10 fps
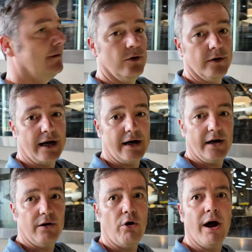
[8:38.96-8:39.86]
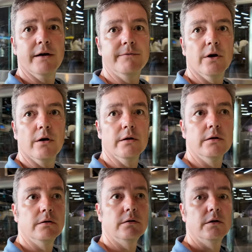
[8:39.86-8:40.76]
floor that I arrived on.
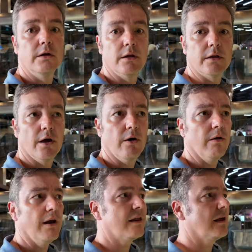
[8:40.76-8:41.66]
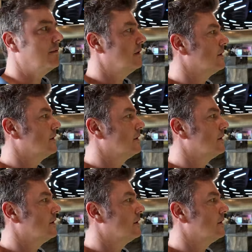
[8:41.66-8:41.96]
So let's have a